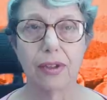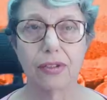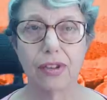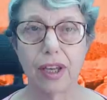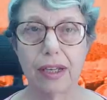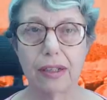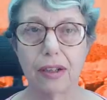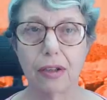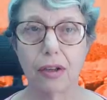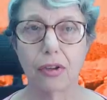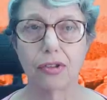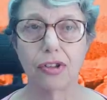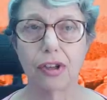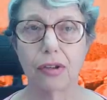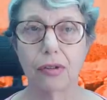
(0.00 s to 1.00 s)

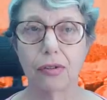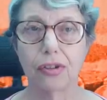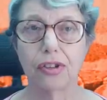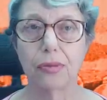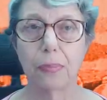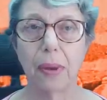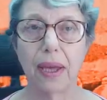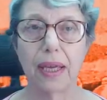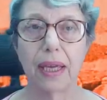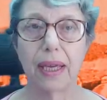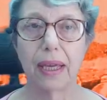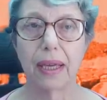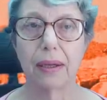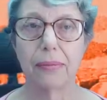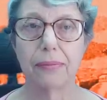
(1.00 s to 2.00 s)
technological
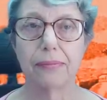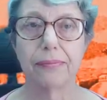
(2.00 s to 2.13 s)
spying.